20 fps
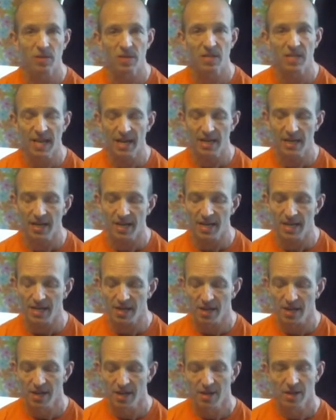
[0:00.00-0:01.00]
the
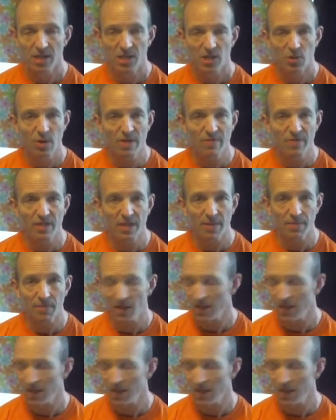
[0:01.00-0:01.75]
technique, to even something